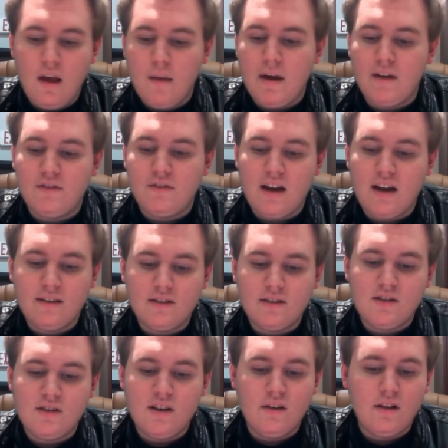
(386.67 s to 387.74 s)
Made of stainless
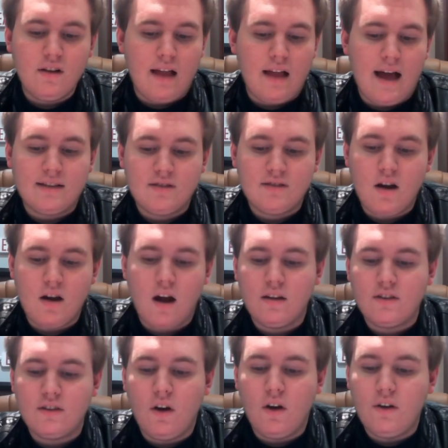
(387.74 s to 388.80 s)
steel and glass, the
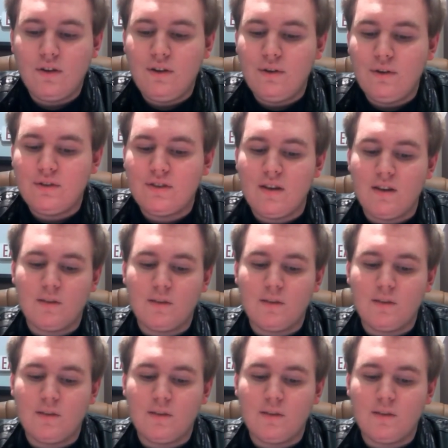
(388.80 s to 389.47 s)
Nautilus also uses the